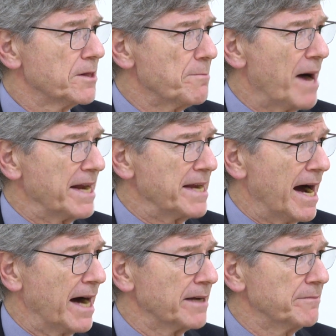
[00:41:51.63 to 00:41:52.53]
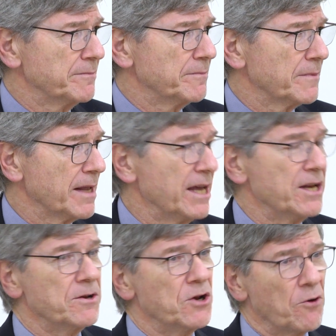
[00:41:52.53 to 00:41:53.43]
the Maidan in
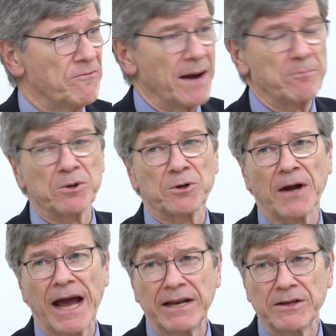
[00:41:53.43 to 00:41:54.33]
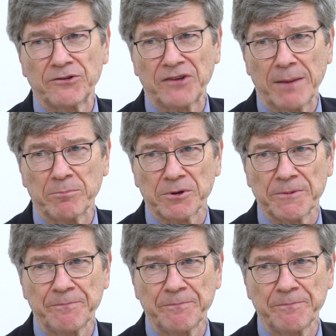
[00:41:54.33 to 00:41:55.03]
November and December.